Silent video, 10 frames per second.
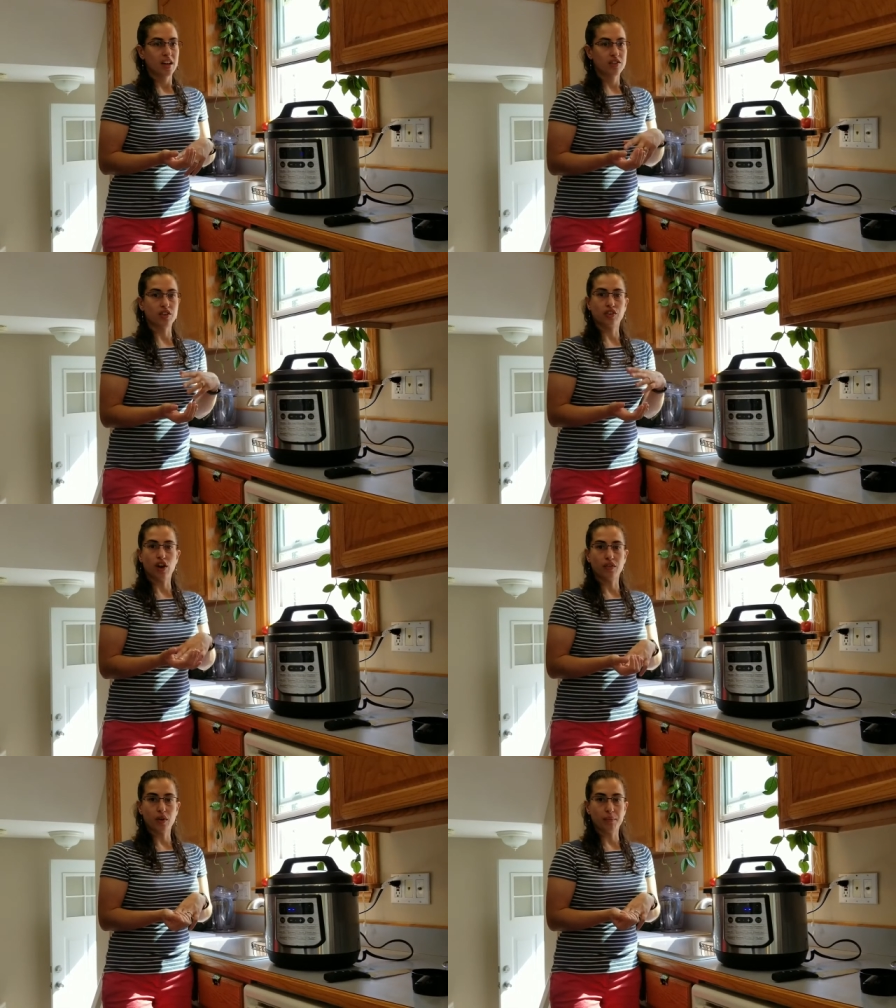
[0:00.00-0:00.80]
to
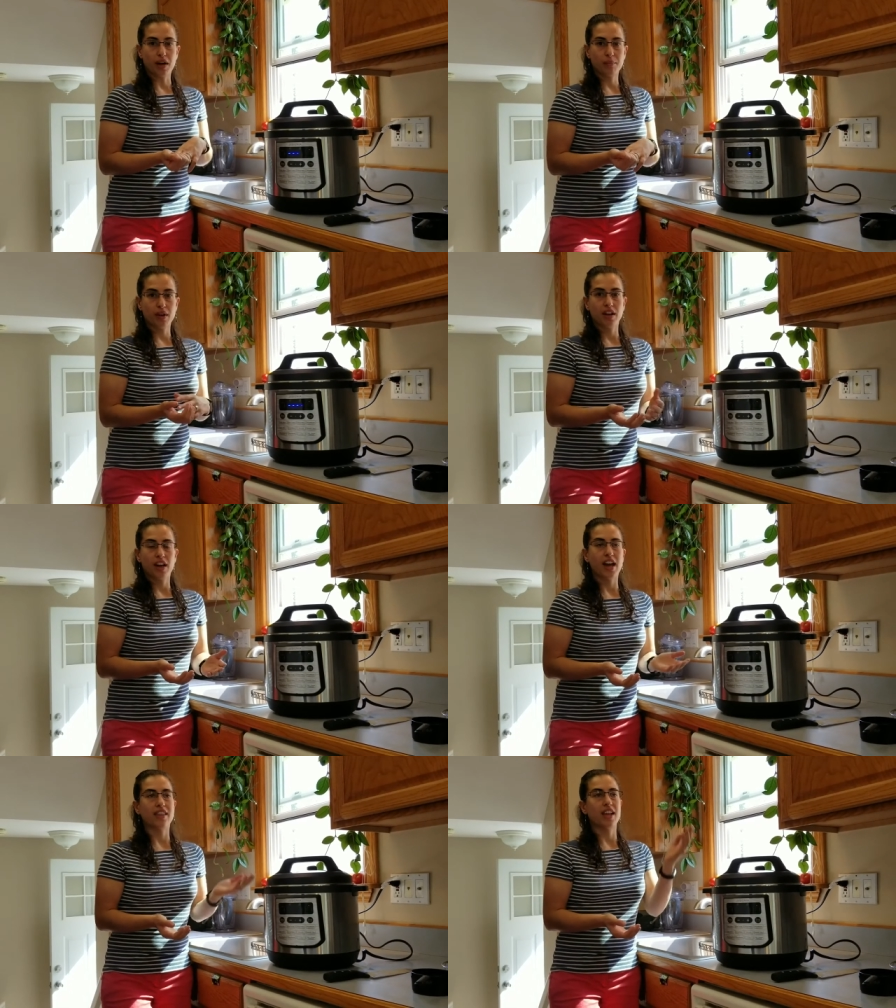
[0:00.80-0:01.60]
soften them up,
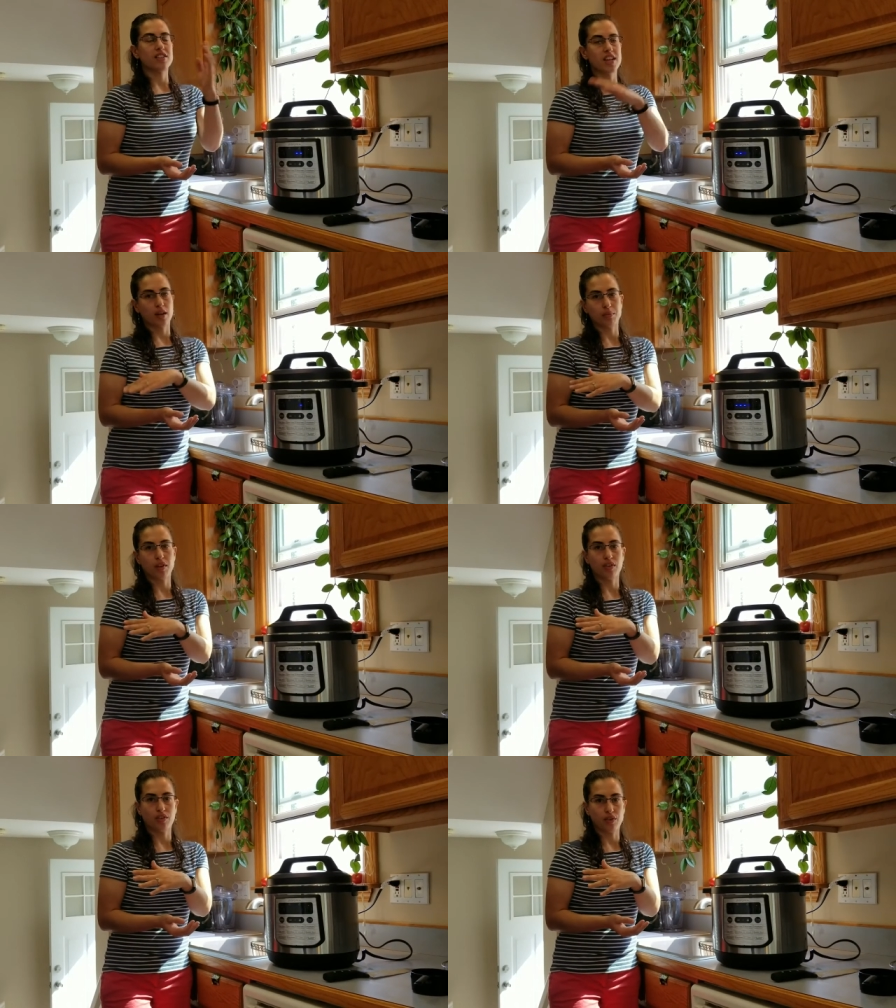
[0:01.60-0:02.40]
and then take them to
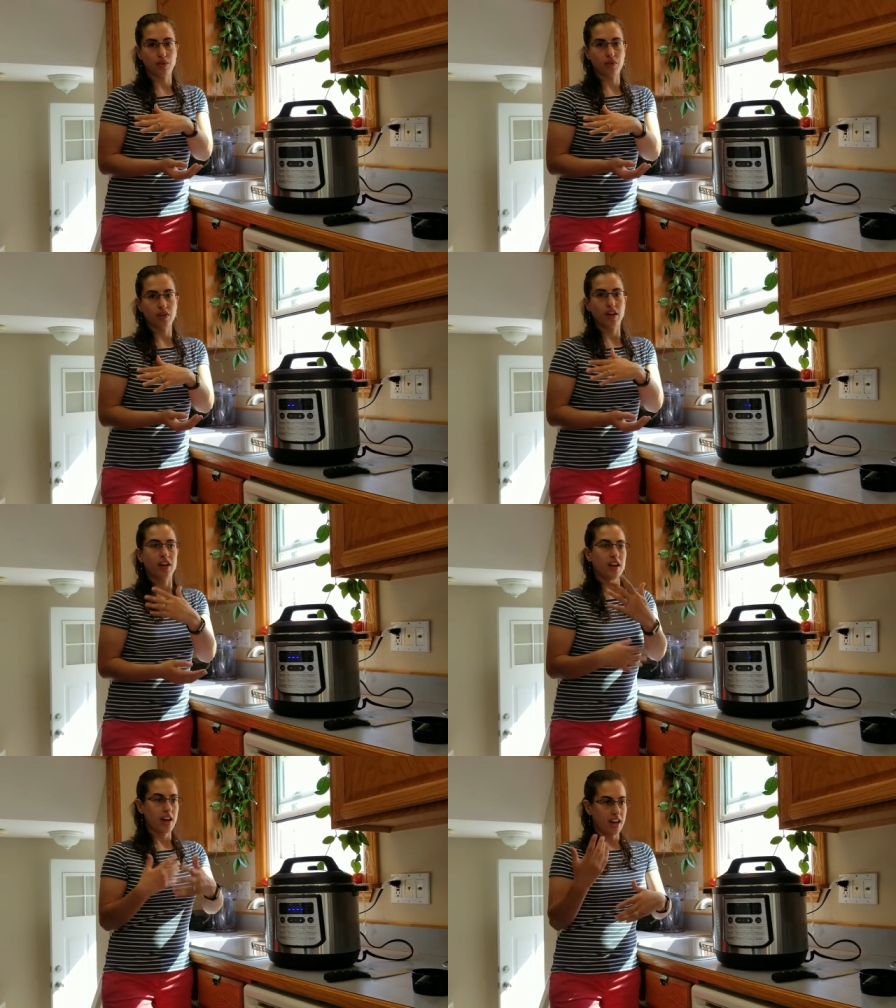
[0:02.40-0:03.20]
the stove
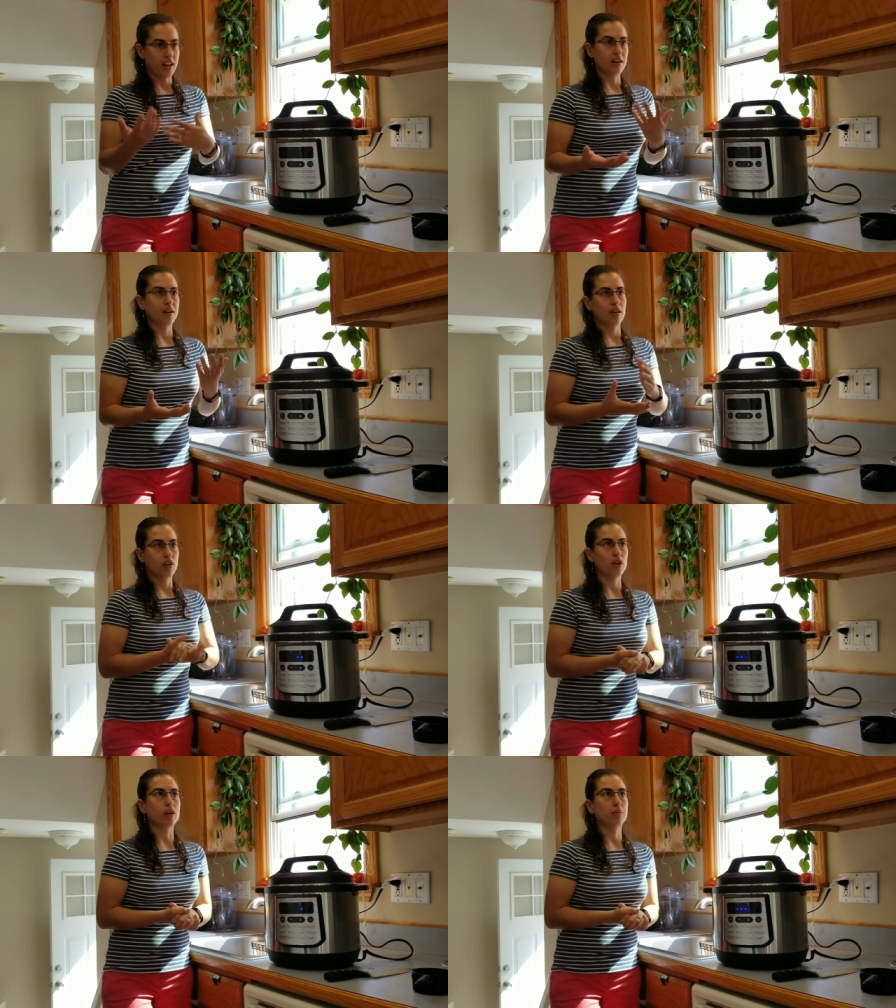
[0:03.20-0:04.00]
and
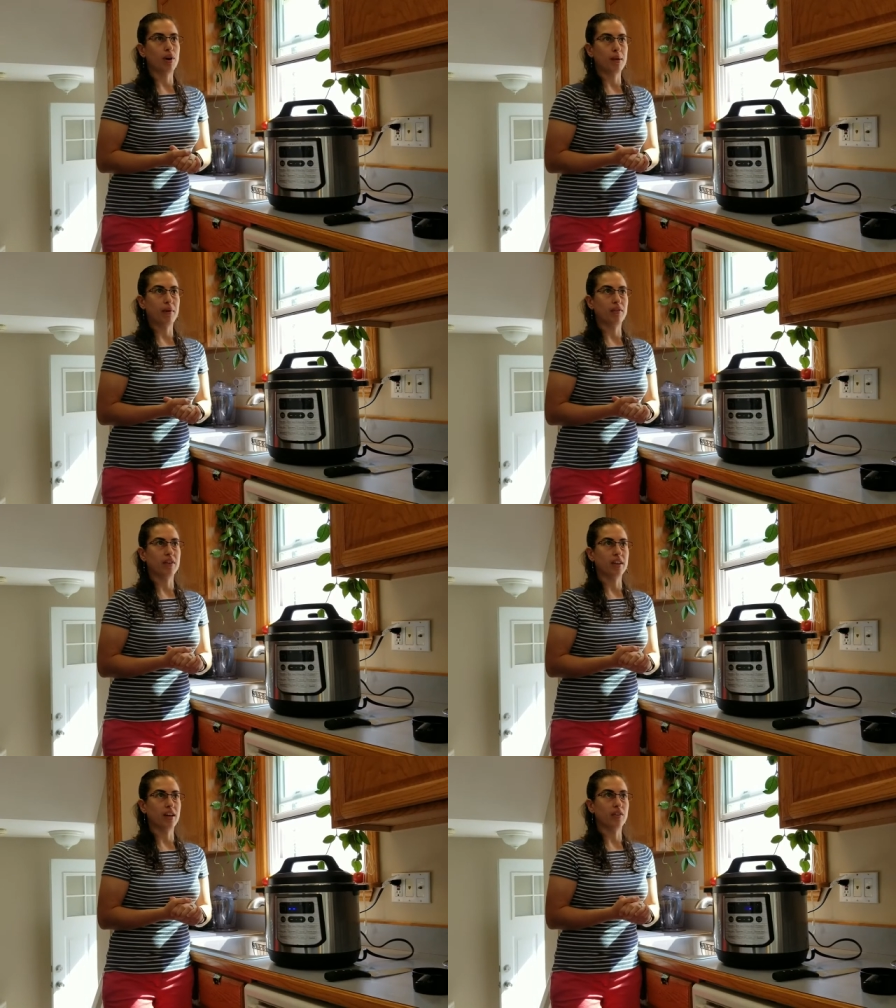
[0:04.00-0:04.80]
cook and prep
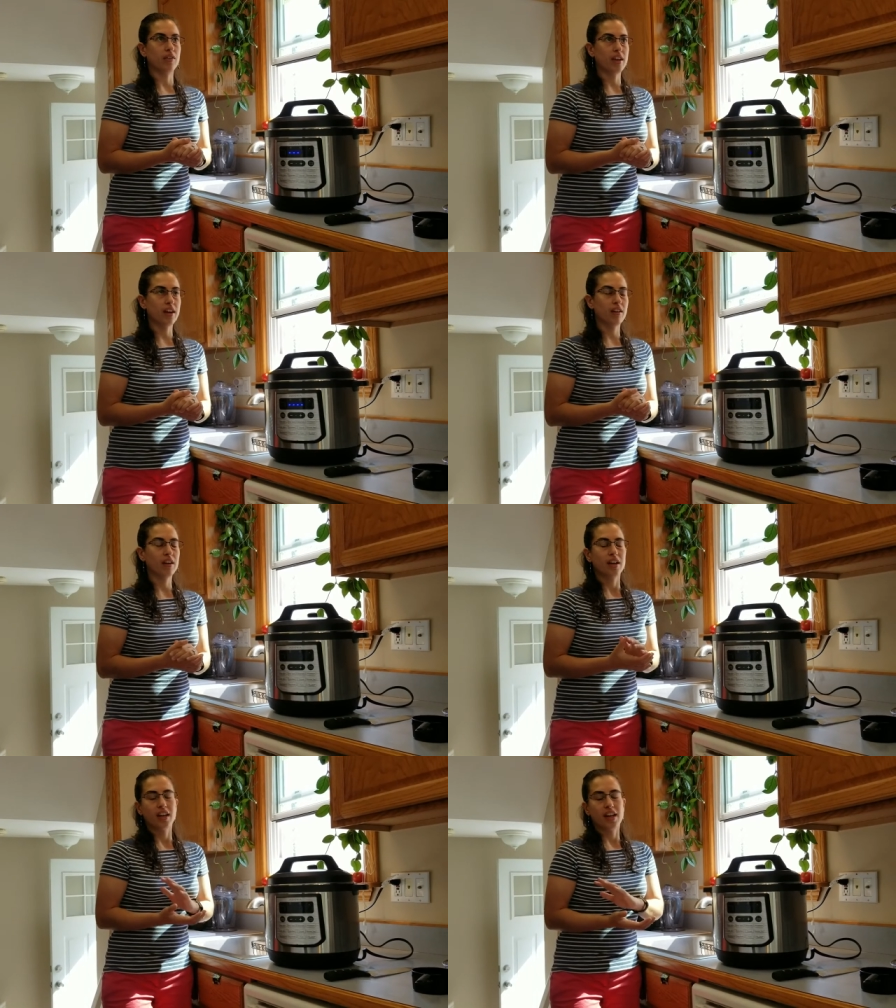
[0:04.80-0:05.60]
everything else there.
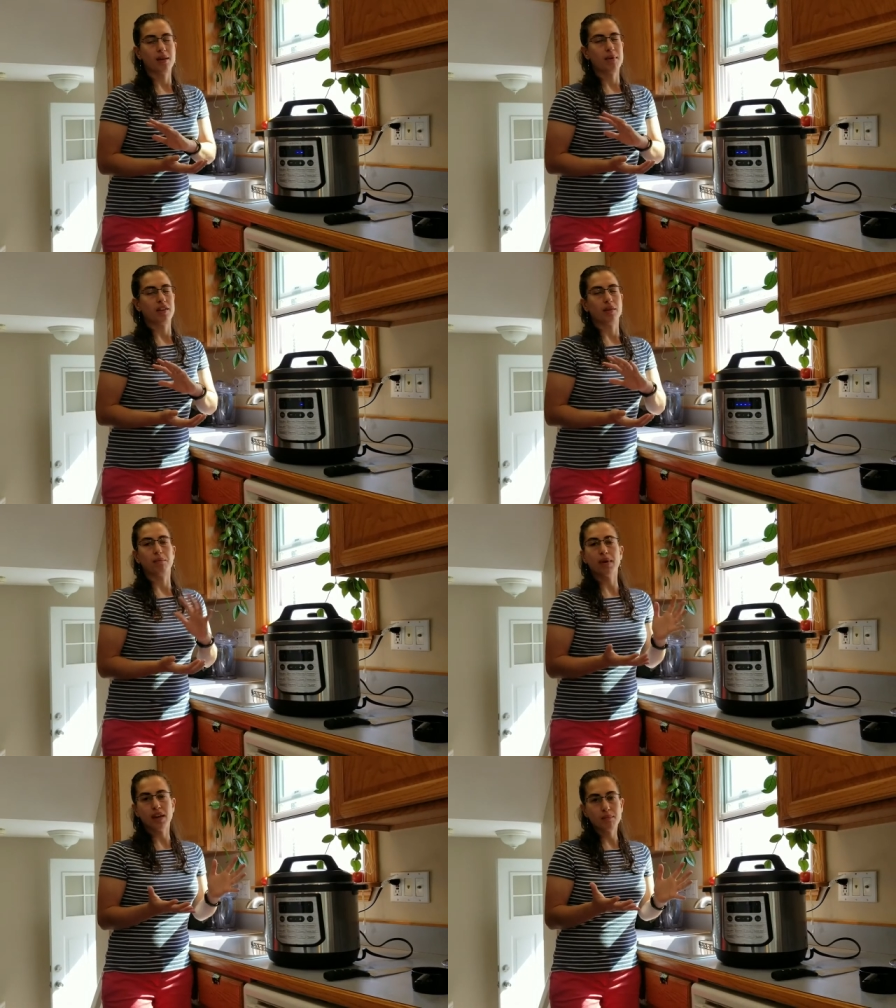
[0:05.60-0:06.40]
It makes a
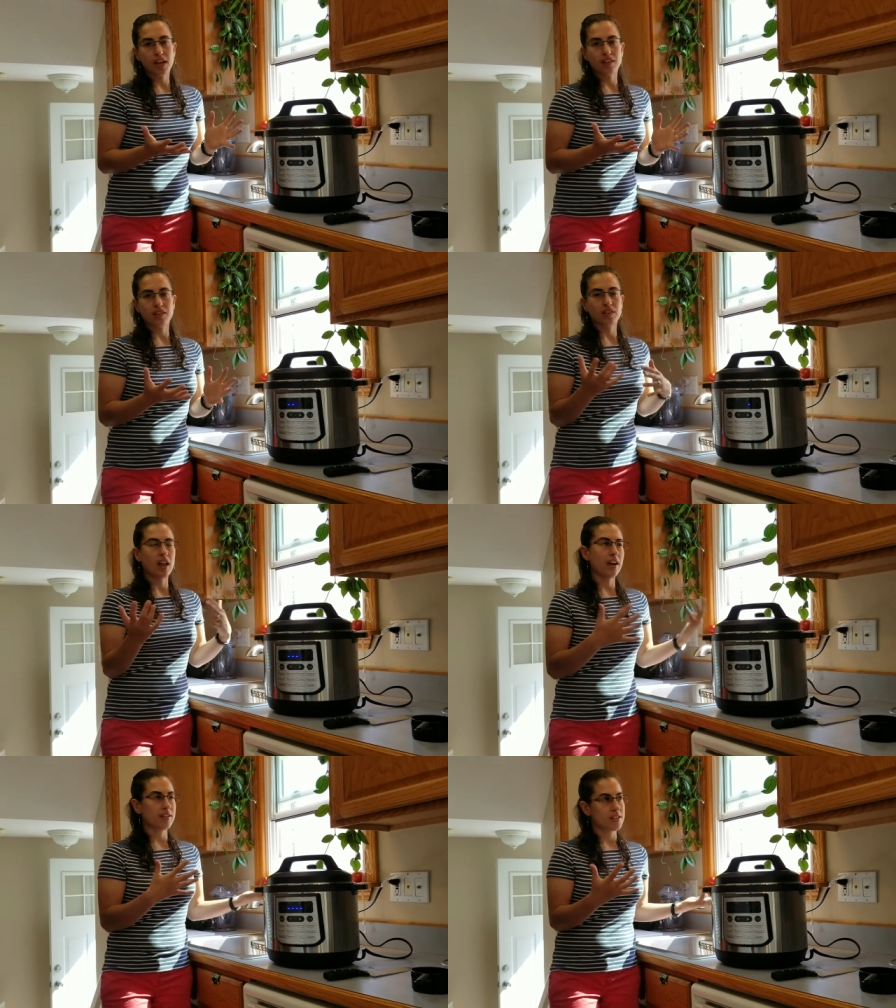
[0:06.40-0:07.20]
big mess, a
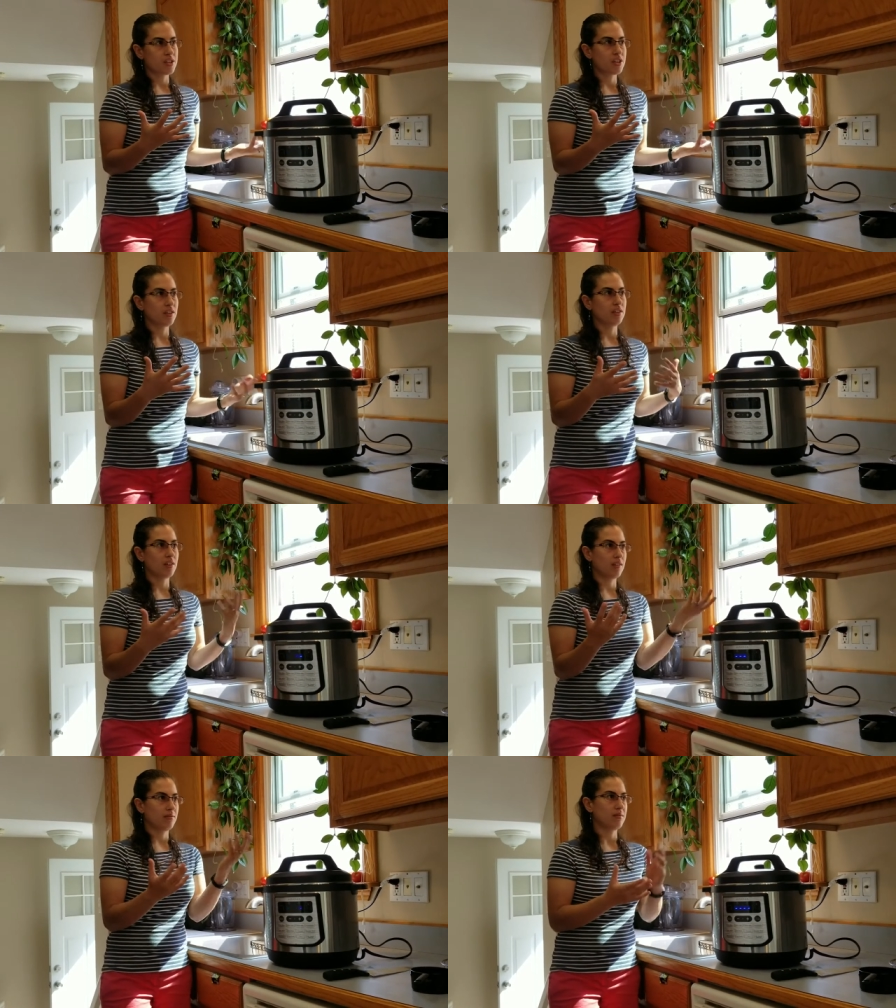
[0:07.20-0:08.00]
lot of dishes,
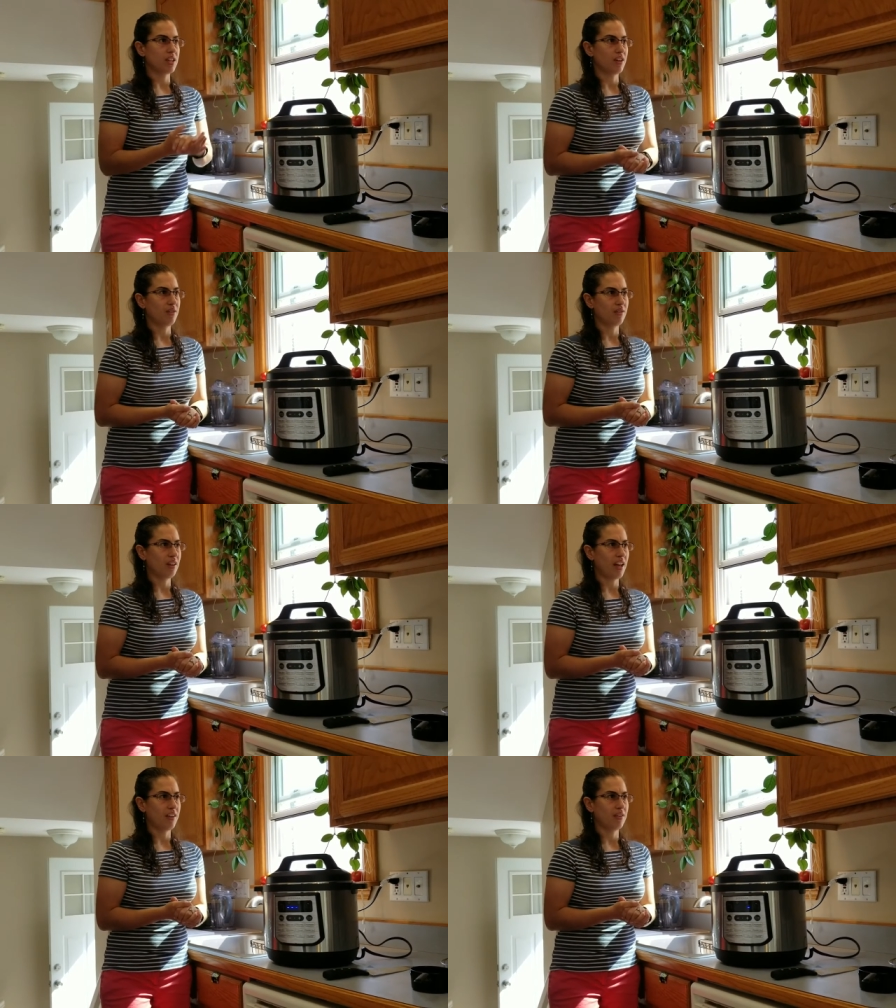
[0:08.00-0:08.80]
you know, a
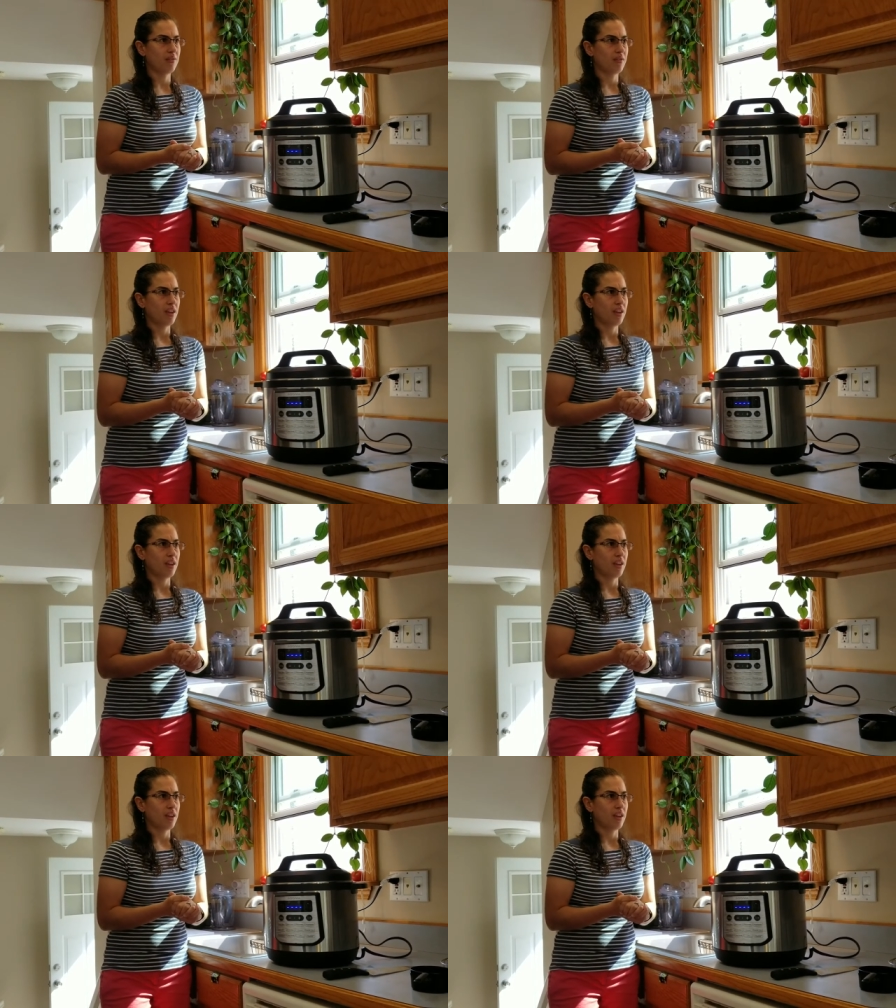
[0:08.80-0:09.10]
lot of